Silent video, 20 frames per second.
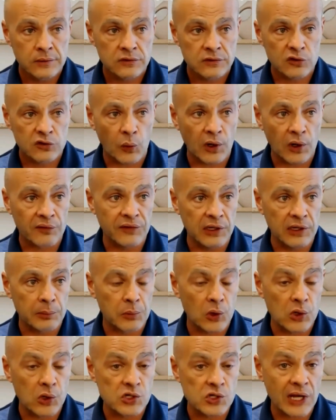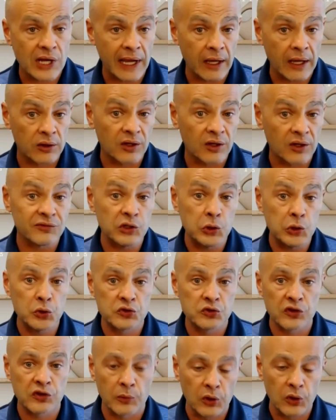square feet per child of
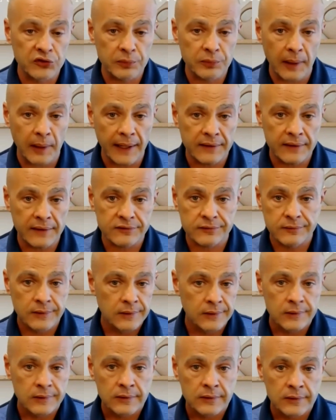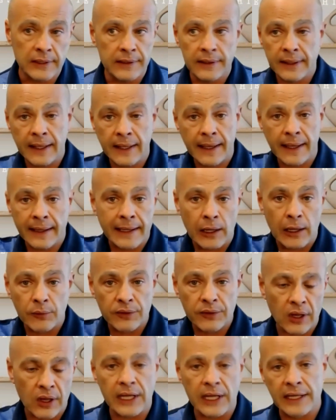usable space. I mean, you can't
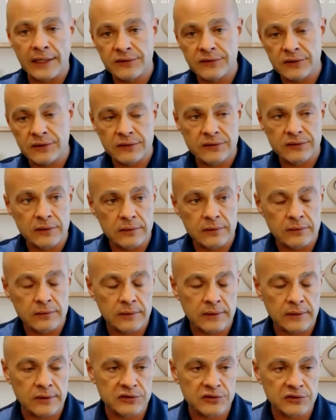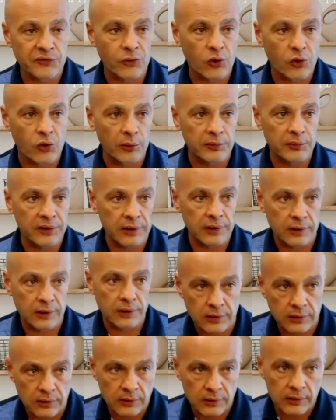count the closets, and there's a
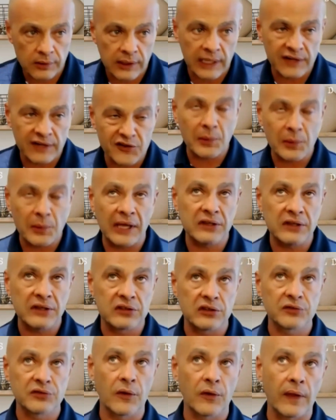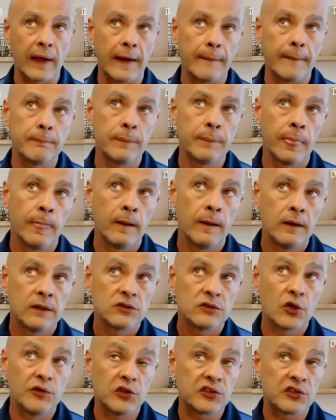formula and kind of a basis for that.
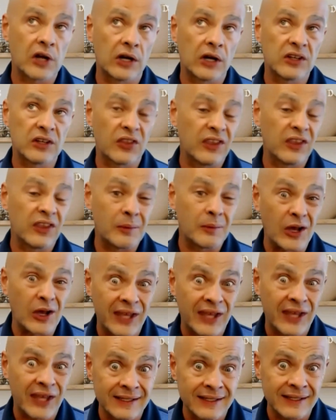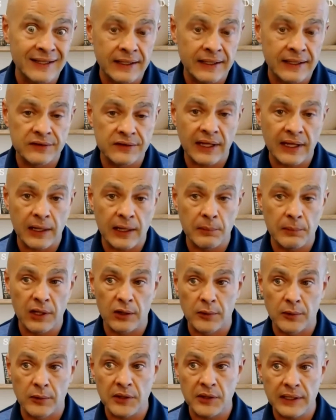So if you start to think about 10 kids, at a
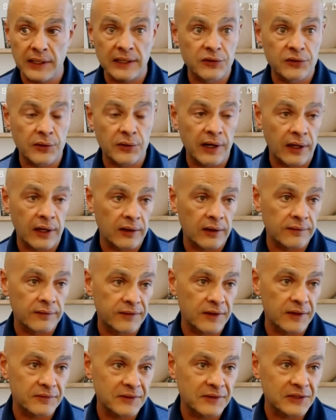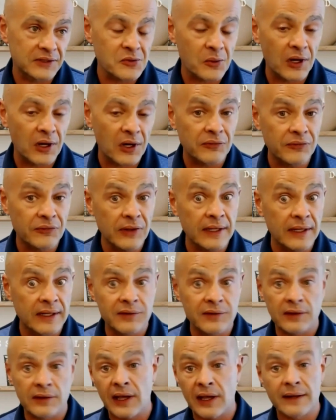minimum, you need 350 square feet.
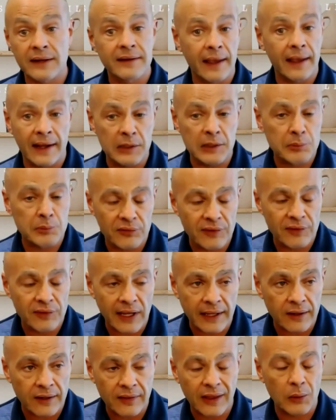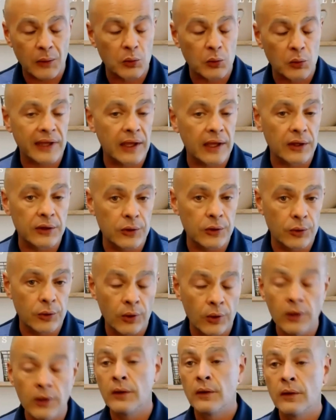And if you talk to any provider, they will tell
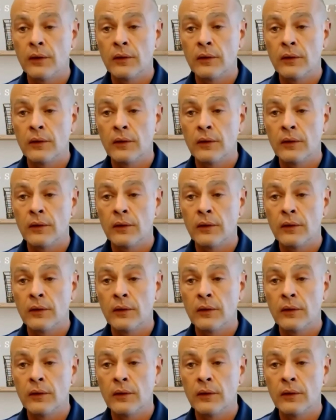you,